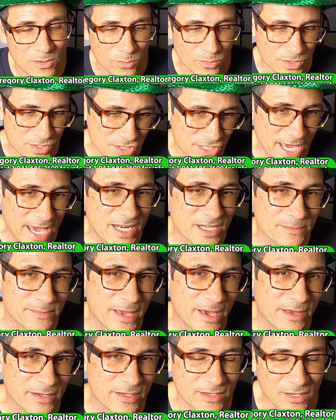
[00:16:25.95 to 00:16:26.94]
we will chat
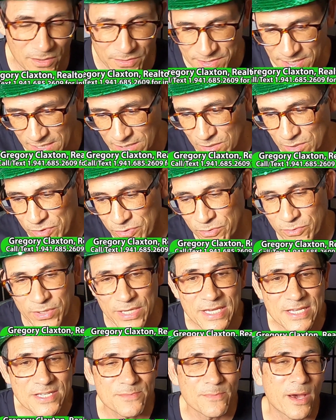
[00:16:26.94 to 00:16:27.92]
about it. I'll take you through
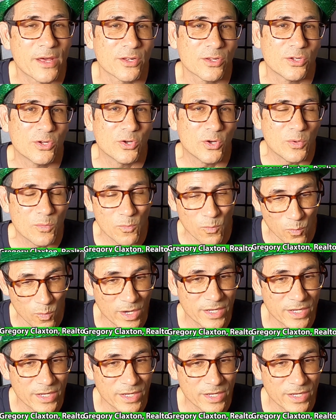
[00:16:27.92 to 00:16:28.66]
each model home